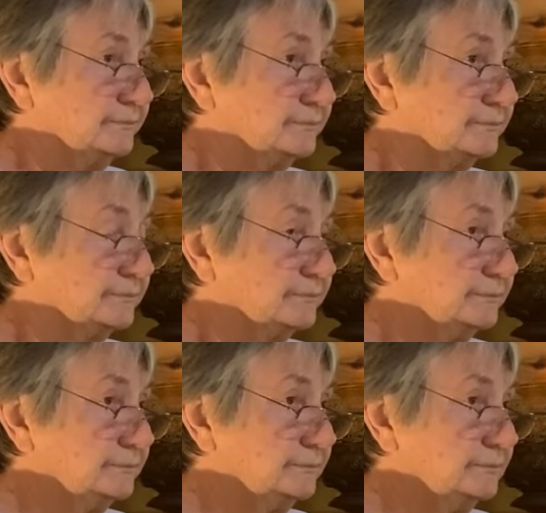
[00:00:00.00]

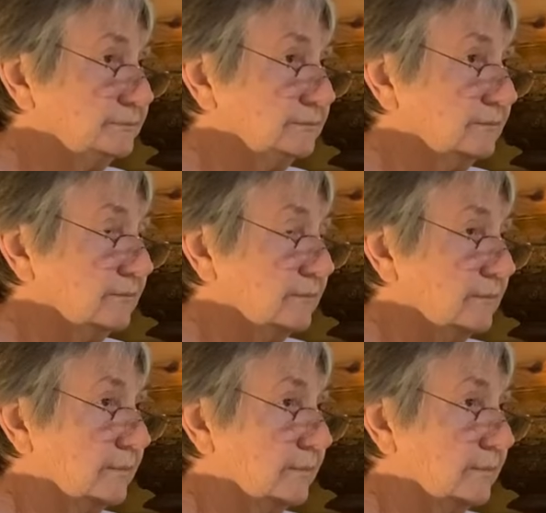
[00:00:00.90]

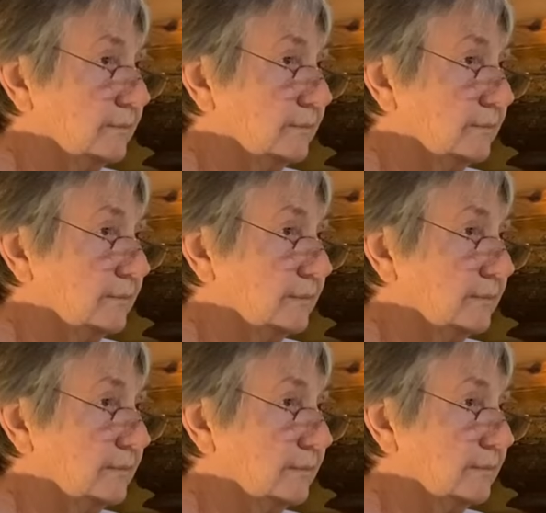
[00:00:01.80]

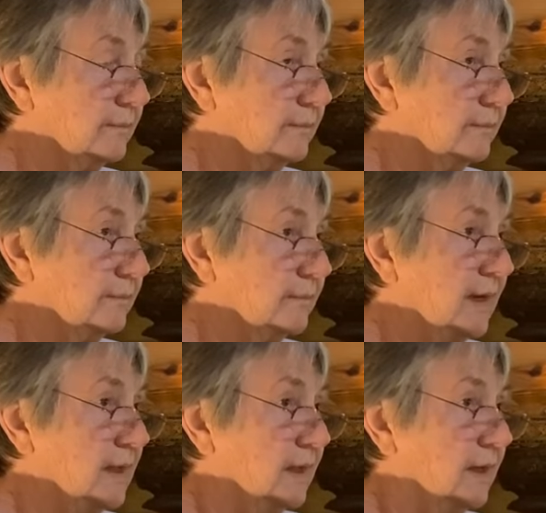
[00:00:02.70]

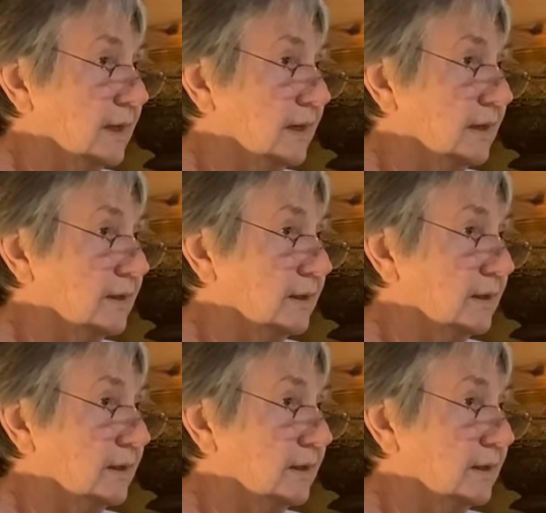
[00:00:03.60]
Nobody speaks.